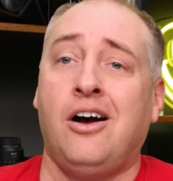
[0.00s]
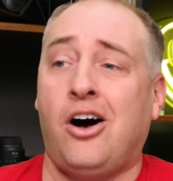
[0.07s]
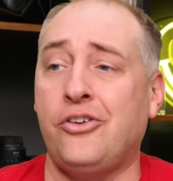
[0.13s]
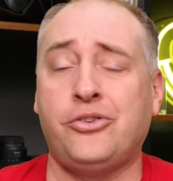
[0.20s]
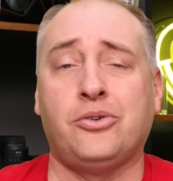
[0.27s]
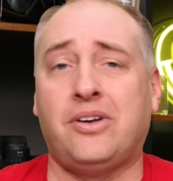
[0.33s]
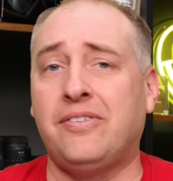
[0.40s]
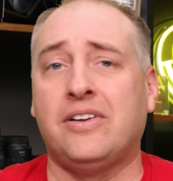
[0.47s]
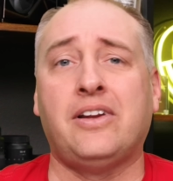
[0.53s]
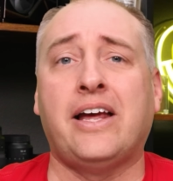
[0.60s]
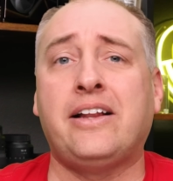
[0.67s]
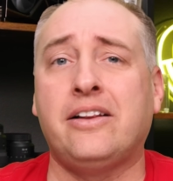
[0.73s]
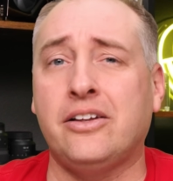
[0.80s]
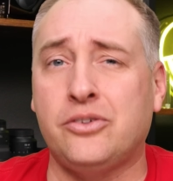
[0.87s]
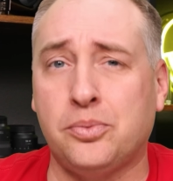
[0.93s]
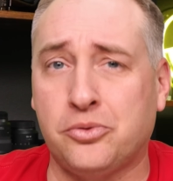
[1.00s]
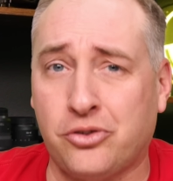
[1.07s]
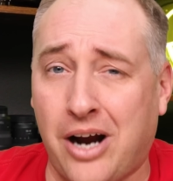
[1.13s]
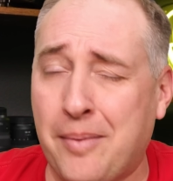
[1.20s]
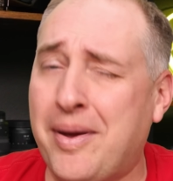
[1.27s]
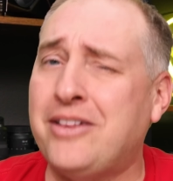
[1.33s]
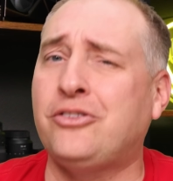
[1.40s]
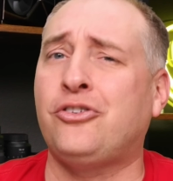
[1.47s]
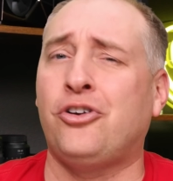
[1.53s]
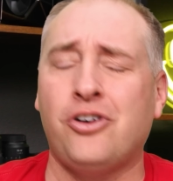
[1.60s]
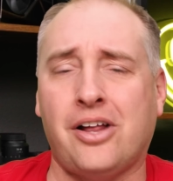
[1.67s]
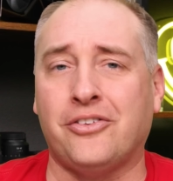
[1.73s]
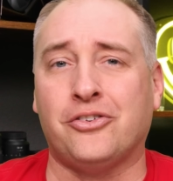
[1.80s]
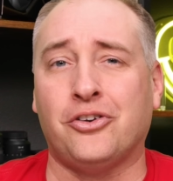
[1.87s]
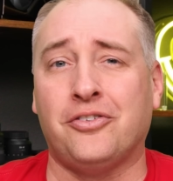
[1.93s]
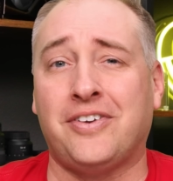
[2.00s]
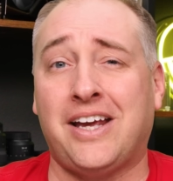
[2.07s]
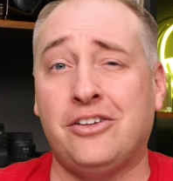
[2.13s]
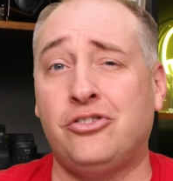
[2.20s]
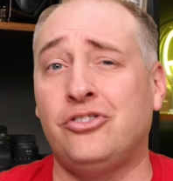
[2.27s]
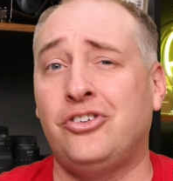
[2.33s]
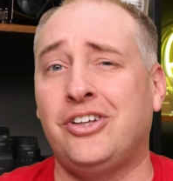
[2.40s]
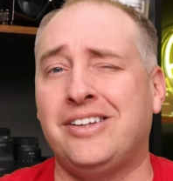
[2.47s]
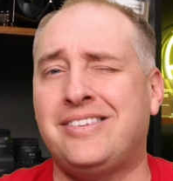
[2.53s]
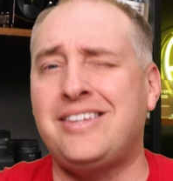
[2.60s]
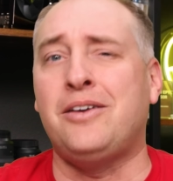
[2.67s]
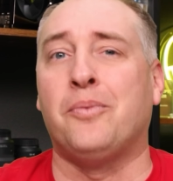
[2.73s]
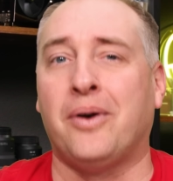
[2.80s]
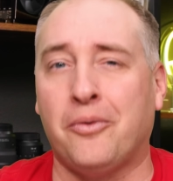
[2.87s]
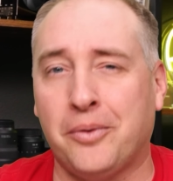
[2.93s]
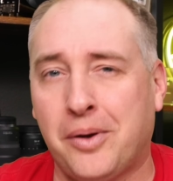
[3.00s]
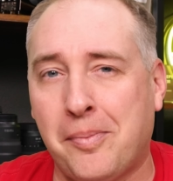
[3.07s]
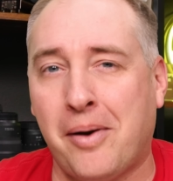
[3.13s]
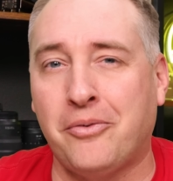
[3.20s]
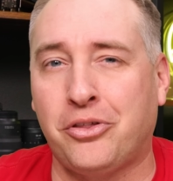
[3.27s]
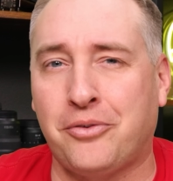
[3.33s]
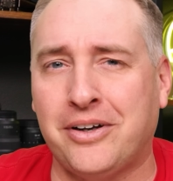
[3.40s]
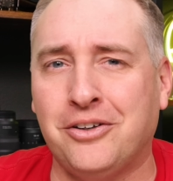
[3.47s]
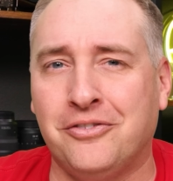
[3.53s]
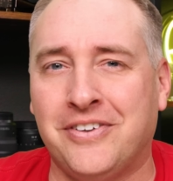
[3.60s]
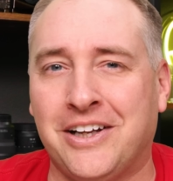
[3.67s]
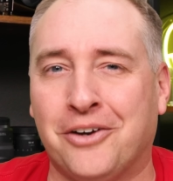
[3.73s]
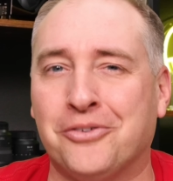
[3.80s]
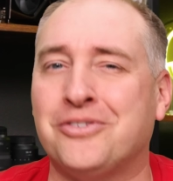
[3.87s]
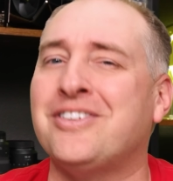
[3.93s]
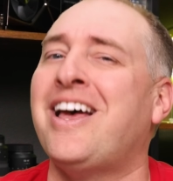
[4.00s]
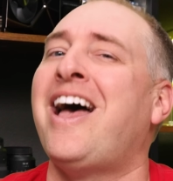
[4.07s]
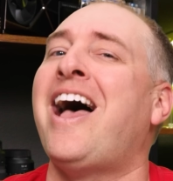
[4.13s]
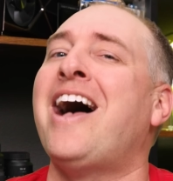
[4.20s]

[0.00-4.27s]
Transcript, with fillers: Also give it a like, click subscribe, and turn on those notifications so you can see whenever we come out with great new videos.